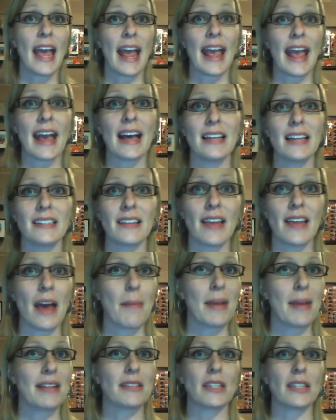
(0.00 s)
And
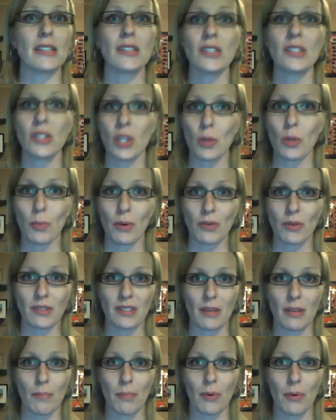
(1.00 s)
that makes it super
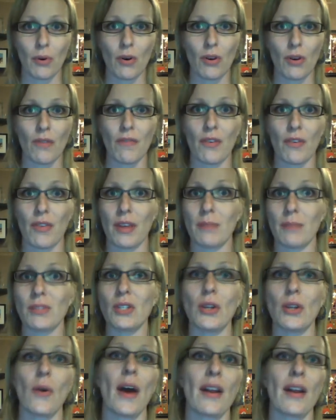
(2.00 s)
simple for them
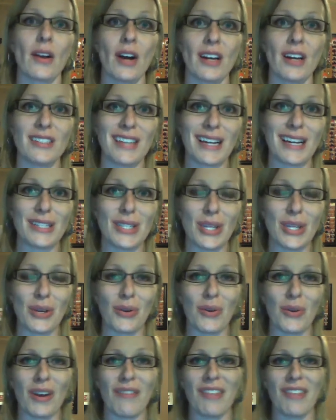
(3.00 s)
to know how to contact
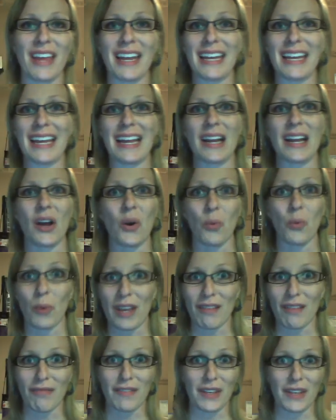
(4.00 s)
you if they need a
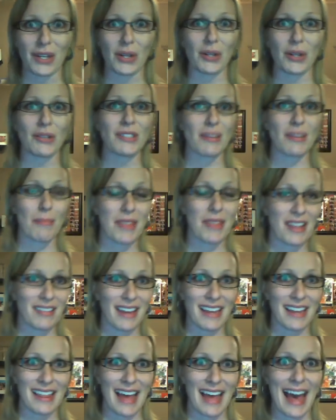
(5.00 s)
refill or something
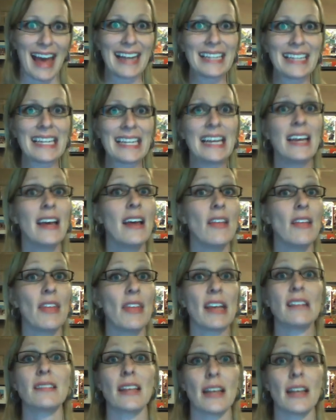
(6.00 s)
like that.
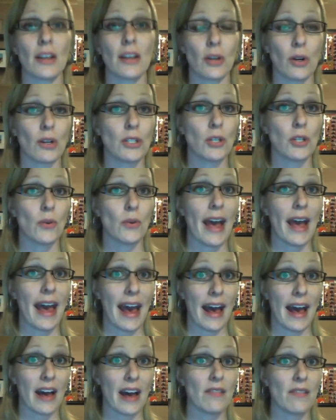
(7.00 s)
Things I encourage you to
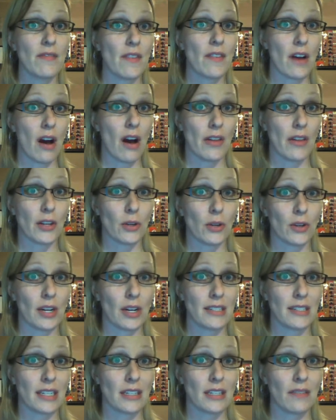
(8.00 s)
have on your
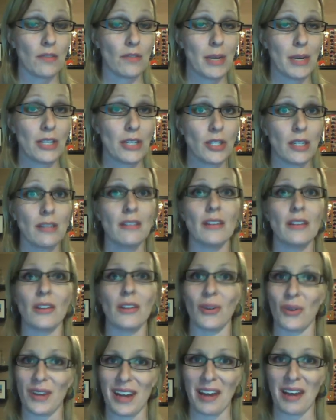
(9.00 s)
contact information:
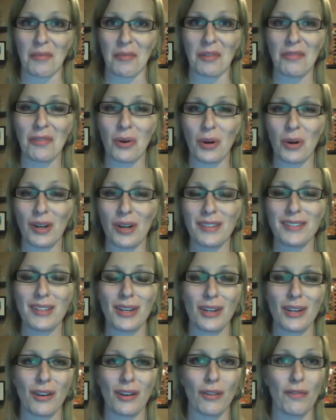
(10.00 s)
your name, of
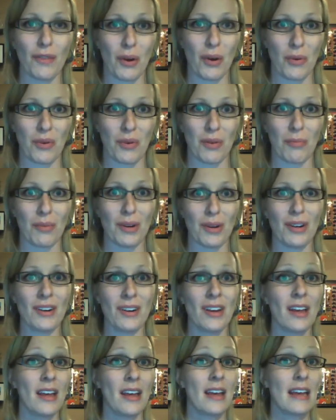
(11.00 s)
course, your phone
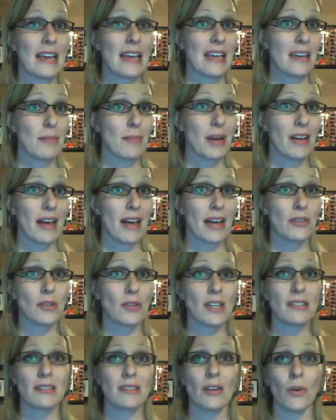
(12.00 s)
number, email
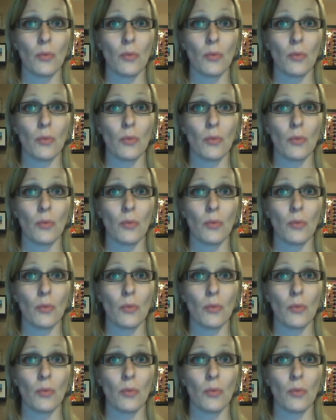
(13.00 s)
address,